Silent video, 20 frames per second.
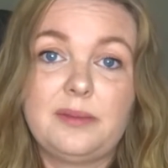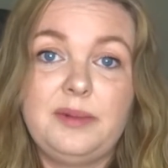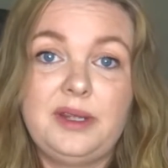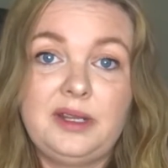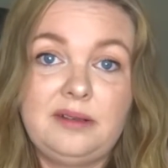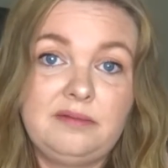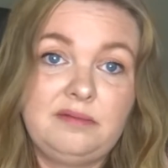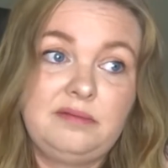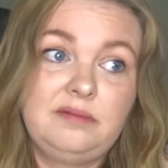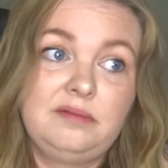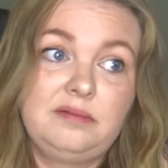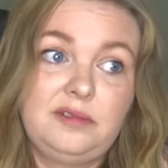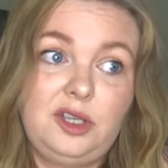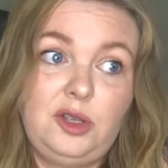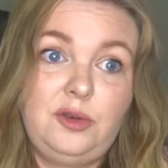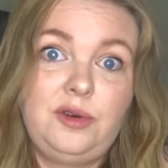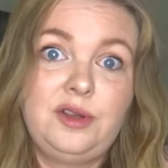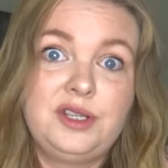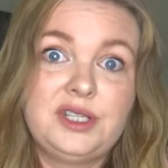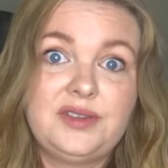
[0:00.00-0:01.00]
I mean,
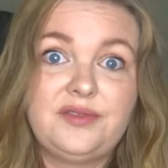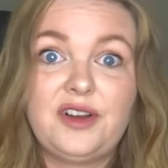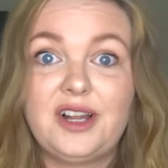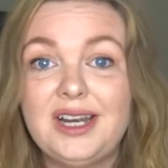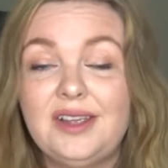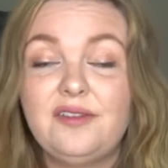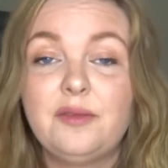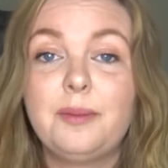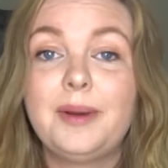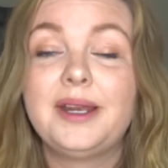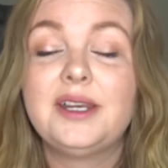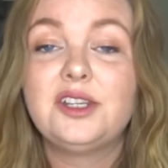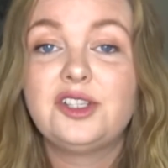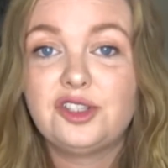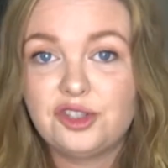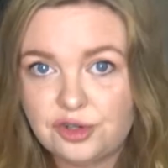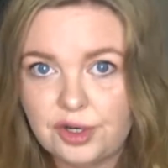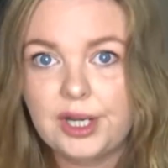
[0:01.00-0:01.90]
who knows if I'll even manage to